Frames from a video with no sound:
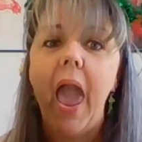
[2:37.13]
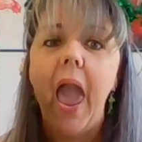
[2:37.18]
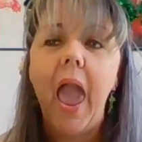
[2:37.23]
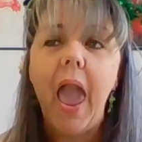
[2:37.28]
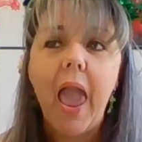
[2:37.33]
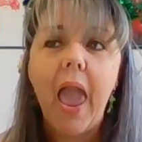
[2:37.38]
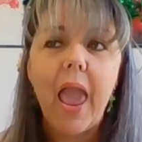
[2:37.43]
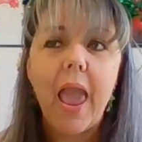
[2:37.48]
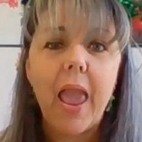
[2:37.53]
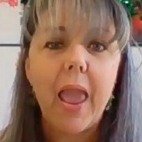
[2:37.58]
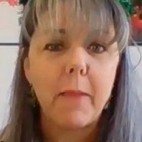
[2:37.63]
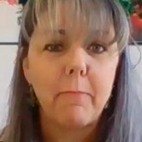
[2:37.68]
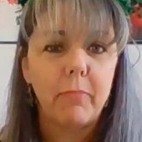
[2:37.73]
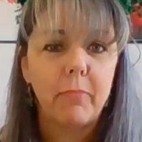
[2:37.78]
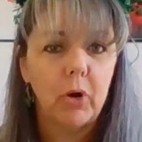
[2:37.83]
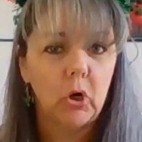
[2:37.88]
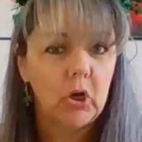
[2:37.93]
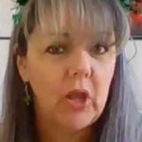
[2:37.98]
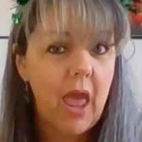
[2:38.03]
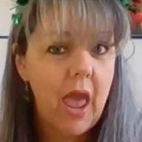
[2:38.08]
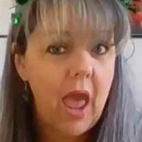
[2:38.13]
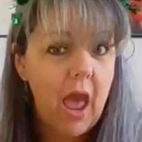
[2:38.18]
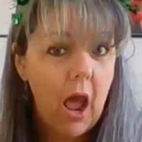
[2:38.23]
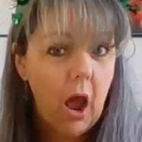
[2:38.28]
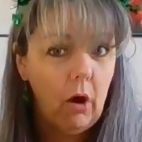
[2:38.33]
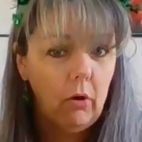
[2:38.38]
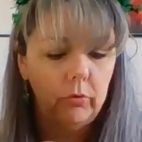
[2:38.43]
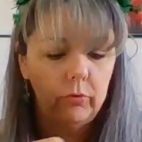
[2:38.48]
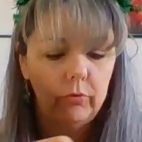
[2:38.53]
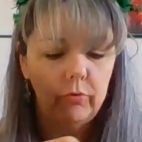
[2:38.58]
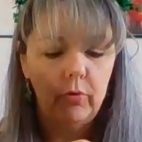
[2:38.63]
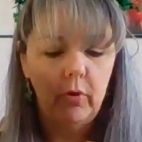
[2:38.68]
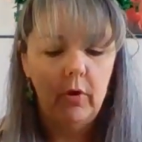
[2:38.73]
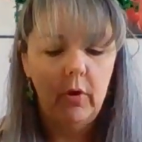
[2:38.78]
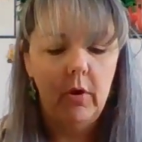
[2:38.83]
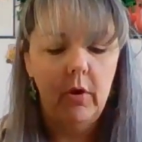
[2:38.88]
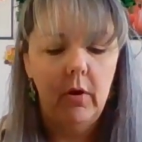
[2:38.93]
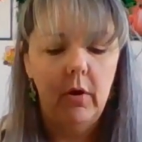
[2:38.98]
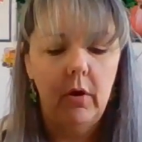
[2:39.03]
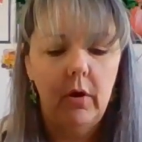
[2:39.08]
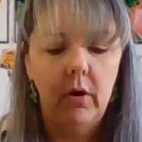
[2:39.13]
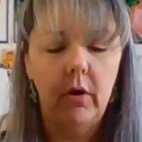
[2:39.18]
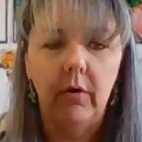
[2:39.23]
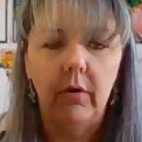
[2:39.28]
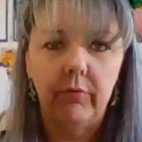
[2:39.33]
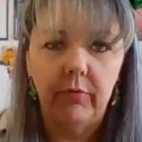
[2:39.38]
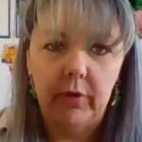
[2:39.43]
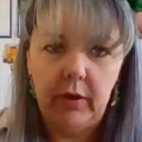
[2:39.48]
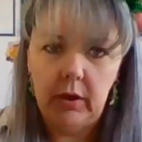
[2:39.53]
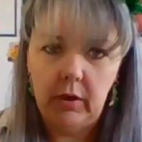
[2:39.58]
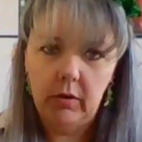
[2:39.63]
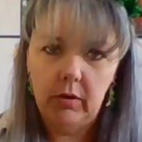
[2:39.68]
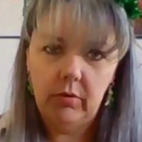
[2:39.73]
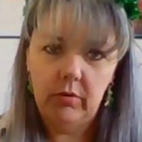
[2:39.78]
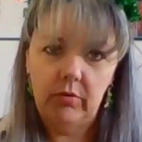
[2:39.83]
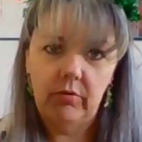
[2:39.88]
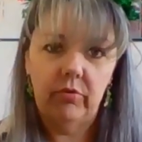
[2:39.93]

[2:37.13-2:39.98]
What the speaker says: paper towels over here.